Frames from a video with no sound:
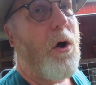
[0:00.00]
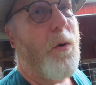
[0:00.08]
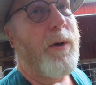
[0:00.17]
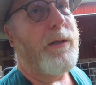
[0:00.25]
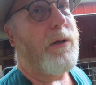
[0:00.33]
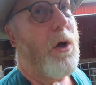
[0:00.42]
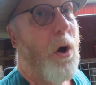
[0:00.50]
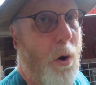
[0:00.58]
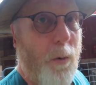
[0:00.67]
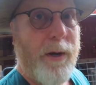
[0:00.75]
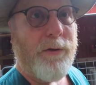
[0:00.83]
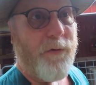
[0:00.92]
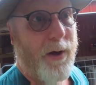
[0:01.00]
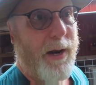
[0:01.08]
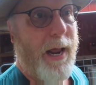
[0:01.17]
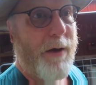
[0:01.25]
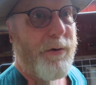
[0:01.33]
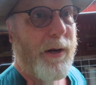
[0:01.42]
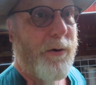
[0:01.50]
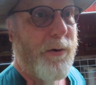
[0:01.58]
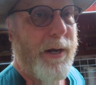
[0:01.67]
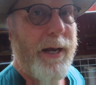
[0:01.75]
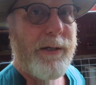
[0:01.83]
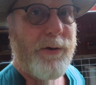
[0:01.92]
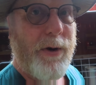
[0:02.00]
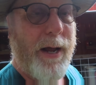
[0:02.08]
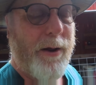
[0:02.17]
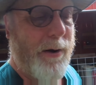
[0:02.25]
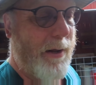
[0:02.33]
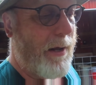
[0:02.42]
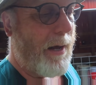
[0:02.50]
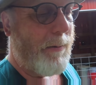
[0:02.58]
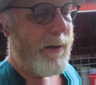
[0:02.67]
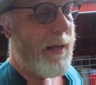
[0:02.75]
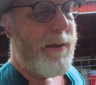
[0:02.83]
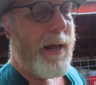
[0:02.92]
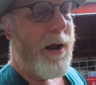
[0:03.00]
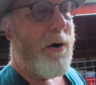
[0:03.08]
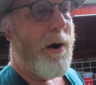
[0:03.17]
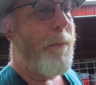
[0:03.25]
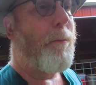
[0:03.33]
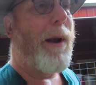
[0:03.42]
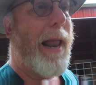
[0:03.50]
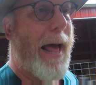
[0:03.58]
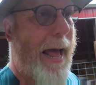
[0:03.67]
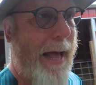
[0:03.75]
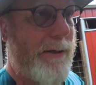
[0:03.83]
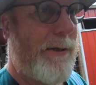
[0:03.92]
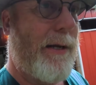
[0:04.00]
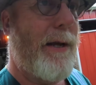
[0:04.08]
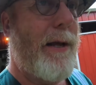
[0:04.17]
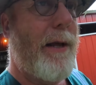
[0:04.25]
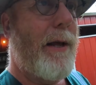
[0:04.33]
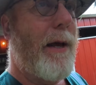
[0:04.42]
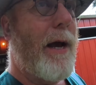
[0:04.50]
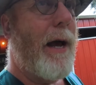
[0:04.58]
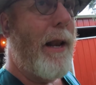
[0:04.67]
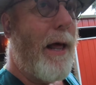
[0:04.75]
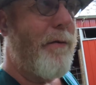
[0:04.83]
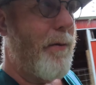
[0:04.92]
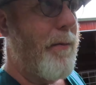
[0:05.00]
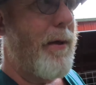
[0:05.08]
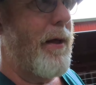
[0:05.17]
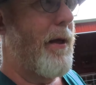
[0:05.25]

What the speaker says: always fun having little kids around. I mean, they are a blast. I love them.